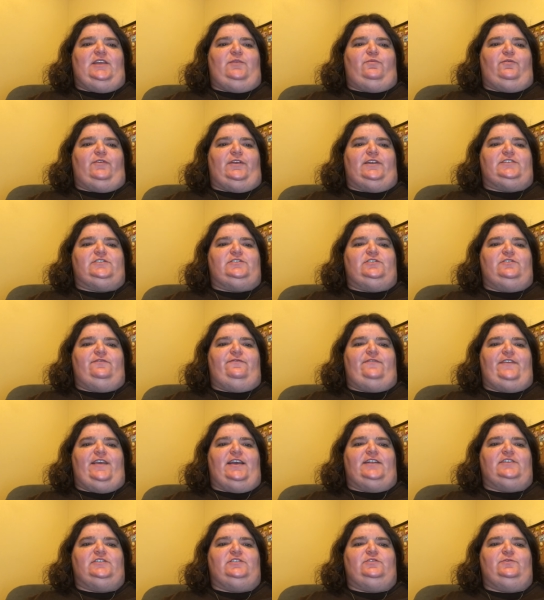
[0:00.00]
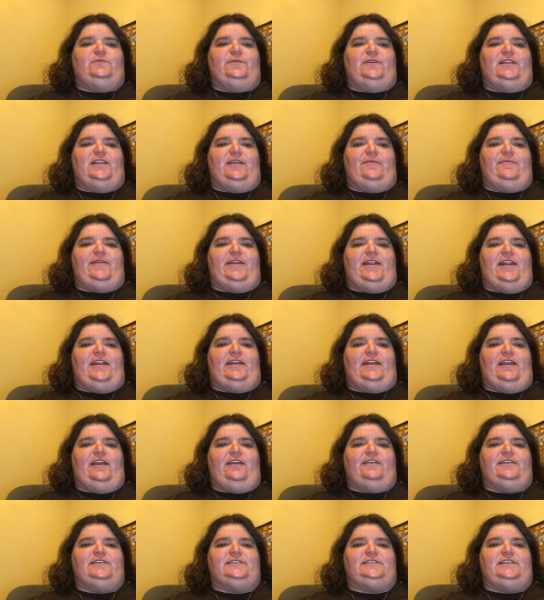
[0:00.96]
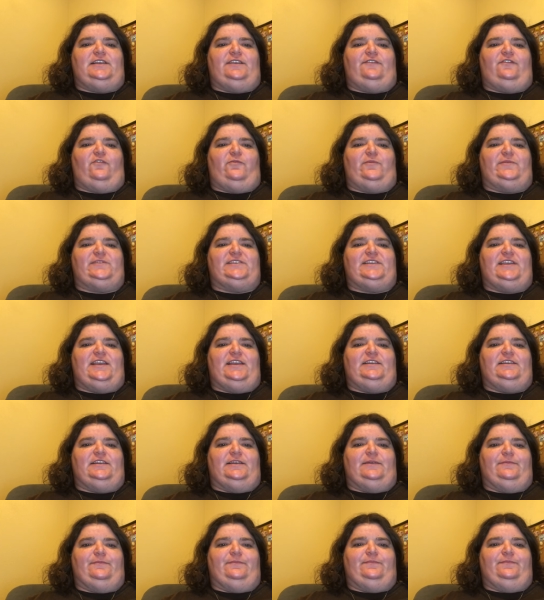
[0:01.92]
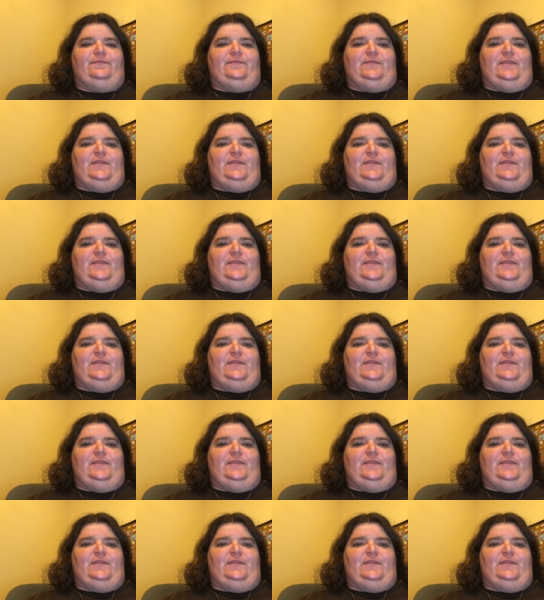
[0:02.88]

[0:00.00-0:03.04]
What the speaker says: prince who failed to eliminate heresy from his kingdom.